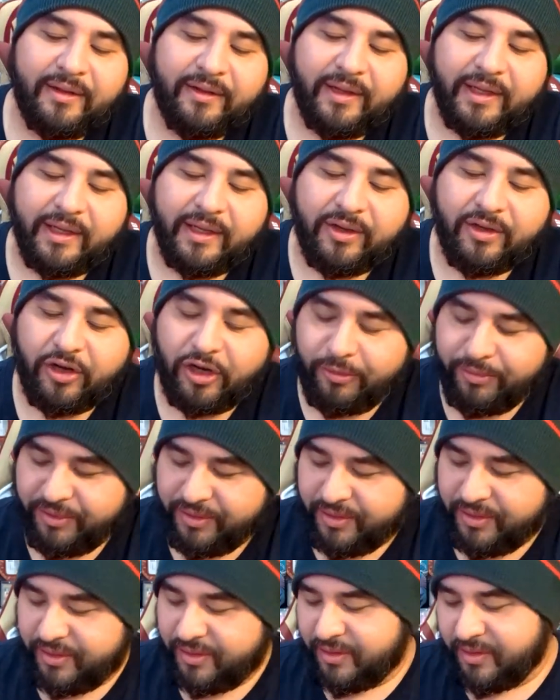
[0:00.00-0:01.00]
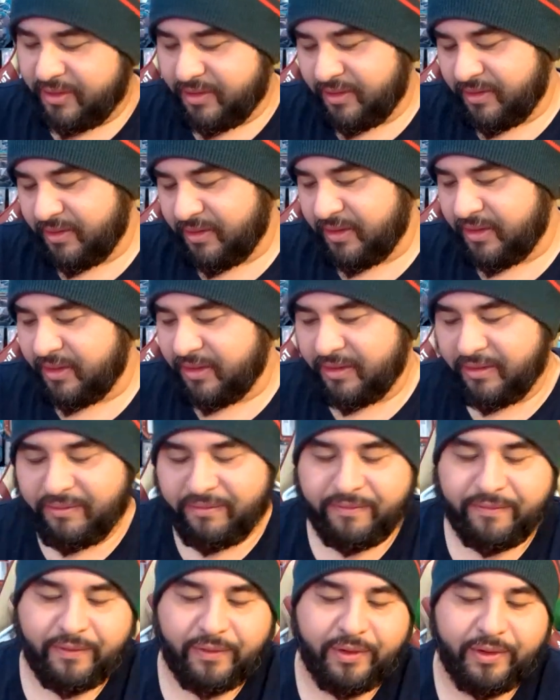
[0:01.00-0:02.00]
the common
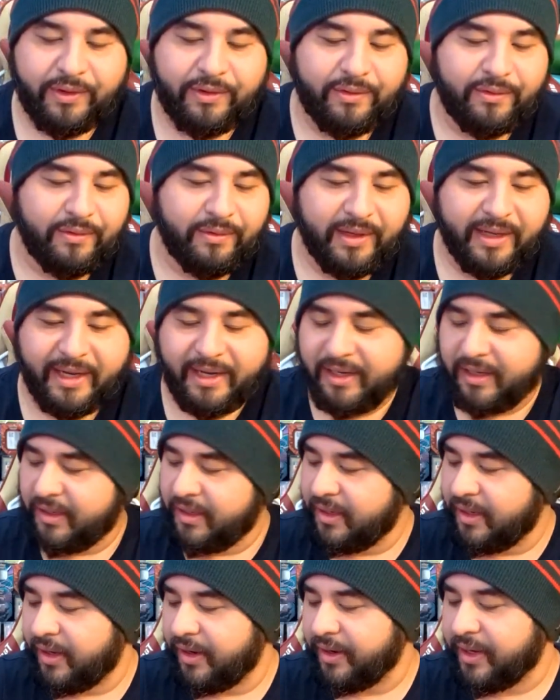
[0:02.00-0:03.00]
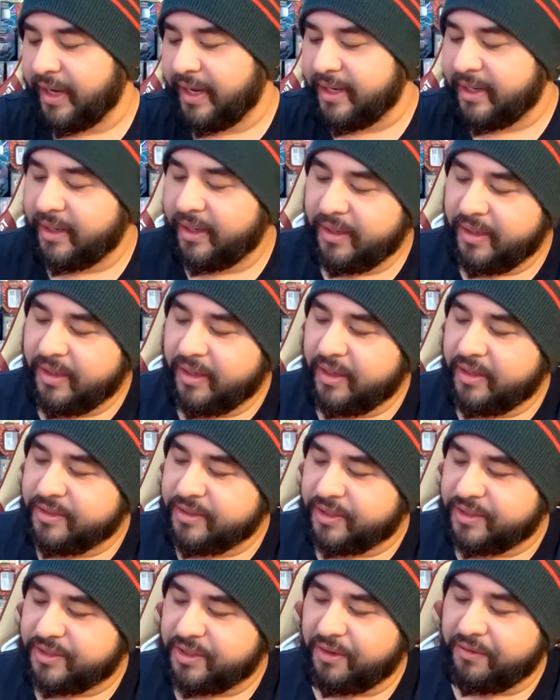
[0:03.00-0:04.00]
foil Gita. Okay,
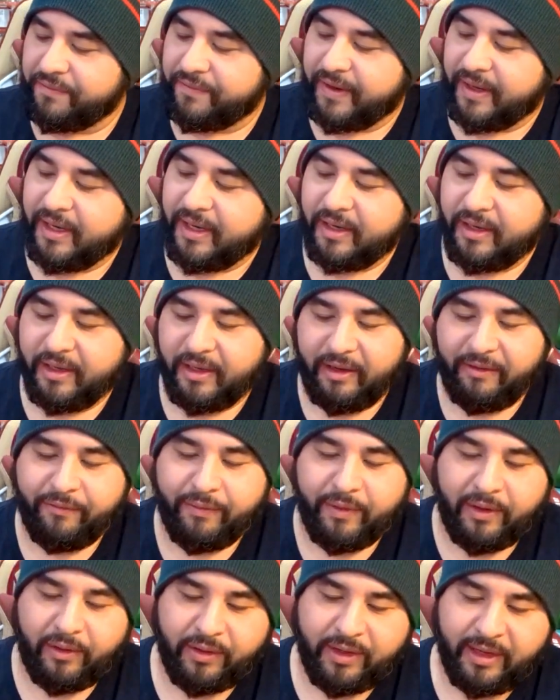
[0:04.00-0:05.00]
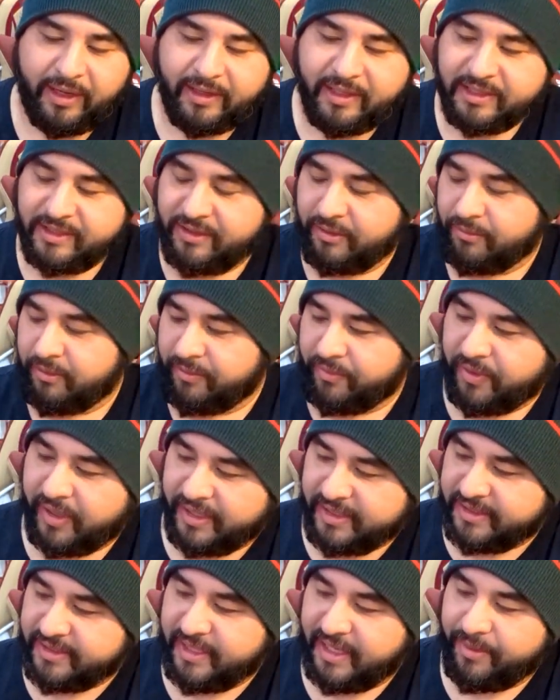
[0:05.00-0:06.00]
so far, if we're looking at this from a
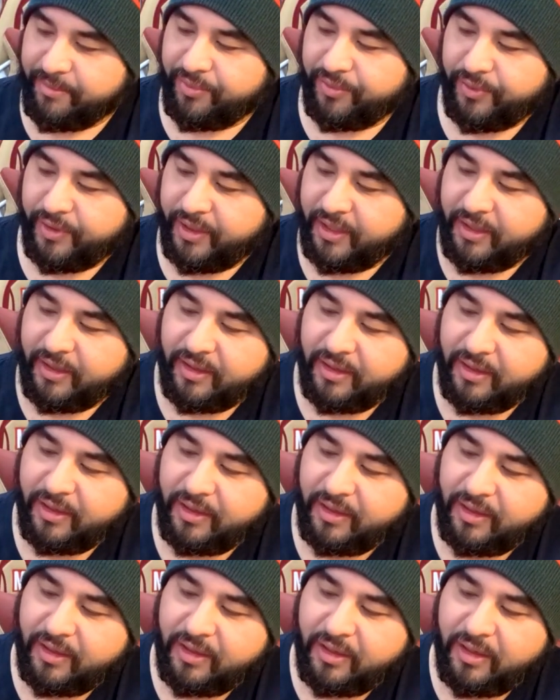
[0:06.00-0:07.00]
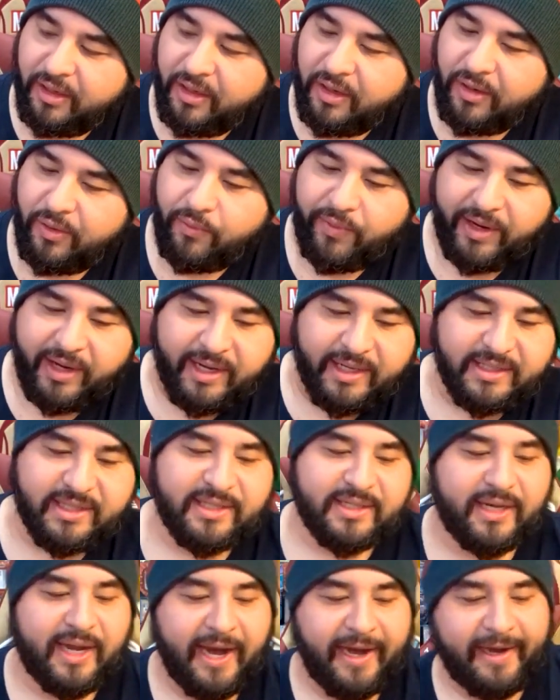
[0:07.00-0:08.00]
price standpoint, we are
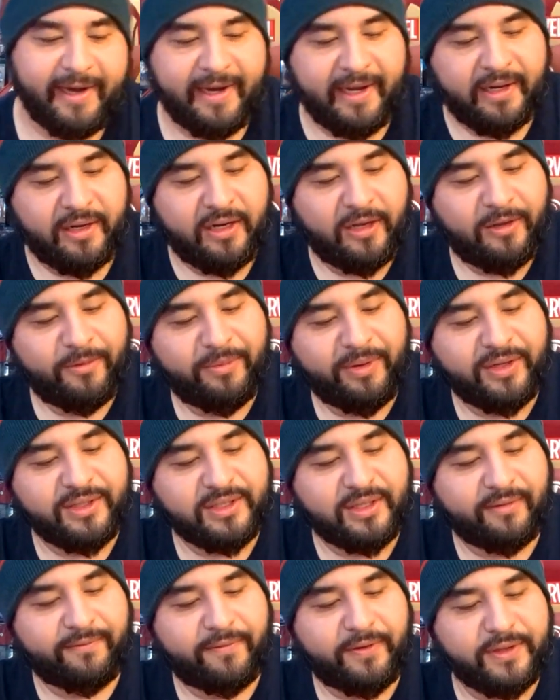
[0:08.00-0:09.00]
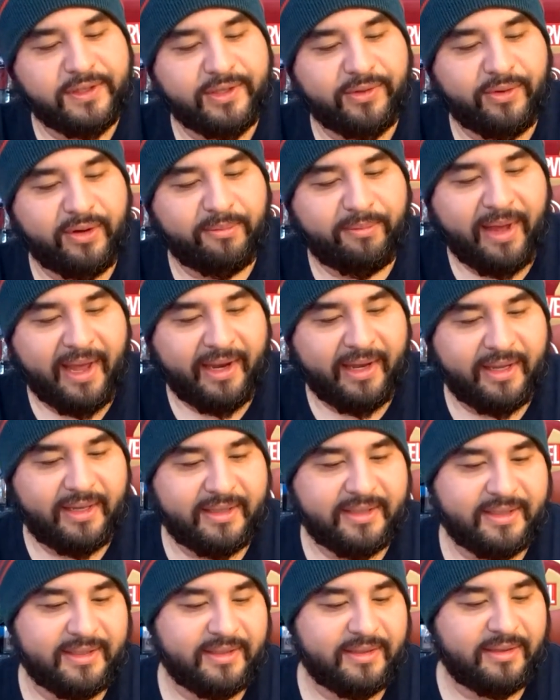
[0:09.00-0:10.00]
slightly under because of the first 3
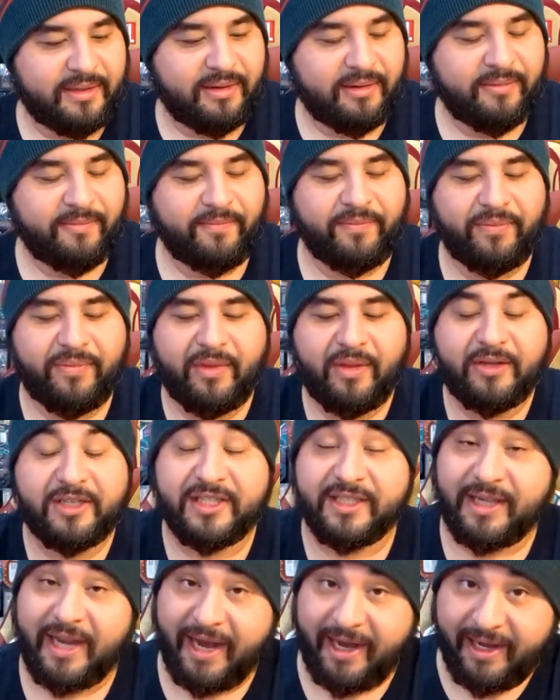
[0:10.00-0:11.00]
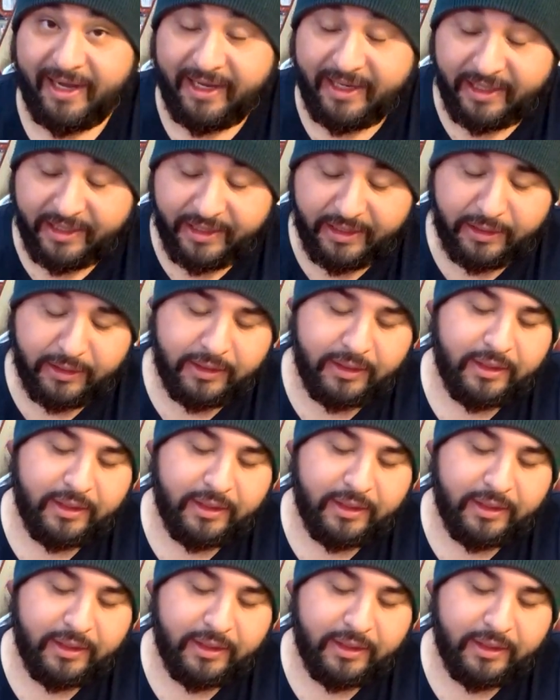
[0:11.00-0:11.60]
packets. Slightly under.